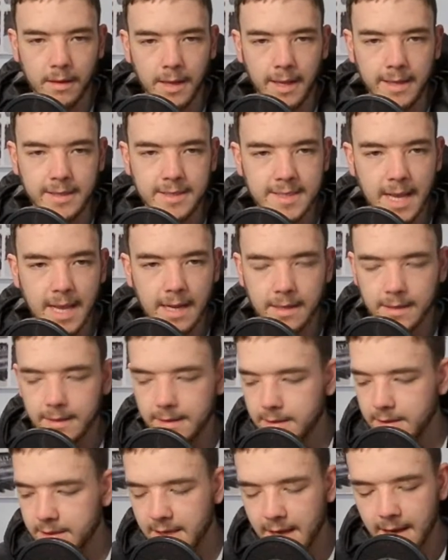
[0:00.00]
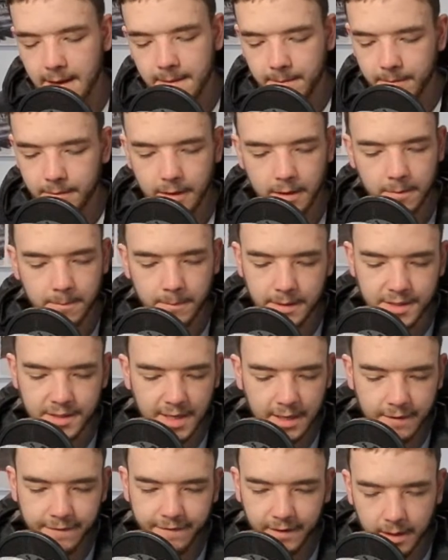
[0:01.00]
Exactly the same can be
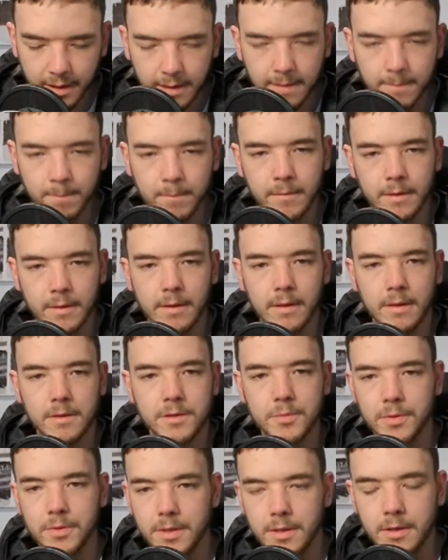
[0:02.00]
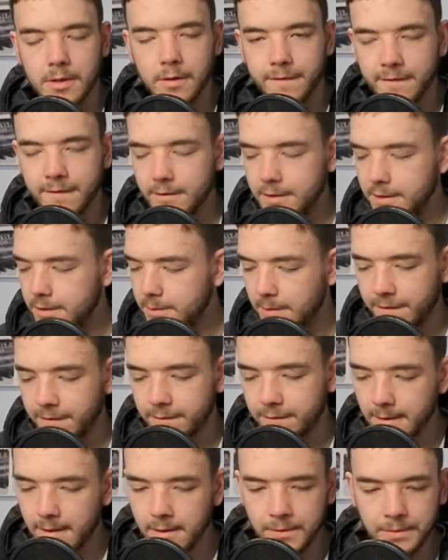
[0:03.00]
said for him as what it could for
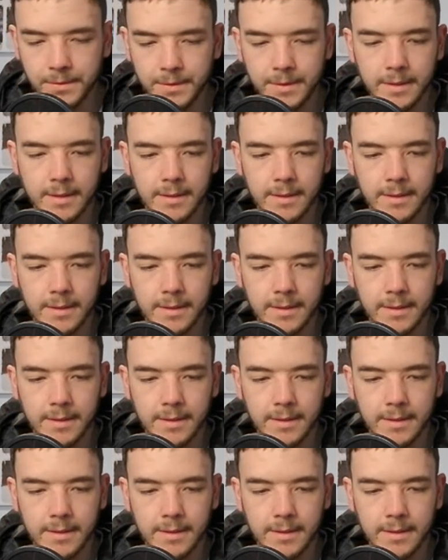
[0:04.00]
Smith-Rowe.